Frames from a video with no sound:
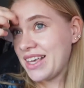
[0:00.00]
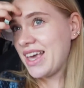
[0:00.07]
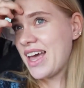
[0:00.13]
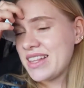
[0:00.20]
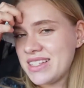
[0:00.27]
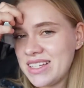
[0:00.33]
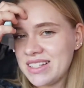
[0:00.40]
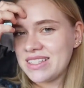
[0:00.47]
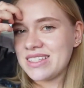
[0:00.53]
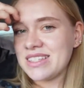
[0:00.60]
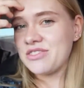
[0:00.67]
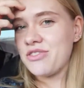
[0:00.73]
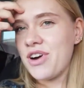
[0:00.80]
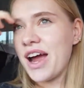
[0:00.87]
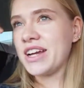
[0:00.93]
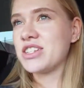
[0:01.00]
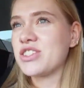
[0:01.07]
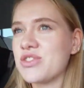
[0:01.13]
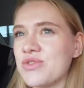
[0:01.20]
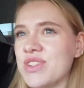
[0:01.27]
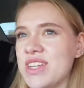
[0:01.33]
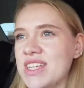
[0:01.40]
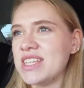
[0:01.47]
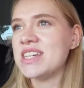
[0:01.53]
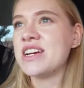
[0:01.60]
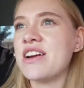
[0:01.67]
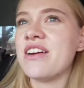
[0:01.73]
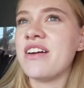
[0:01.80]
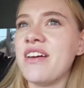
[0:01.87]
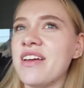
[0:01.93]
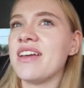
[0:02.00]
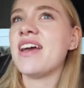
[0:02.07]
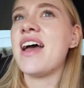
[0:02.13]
get it right through the year,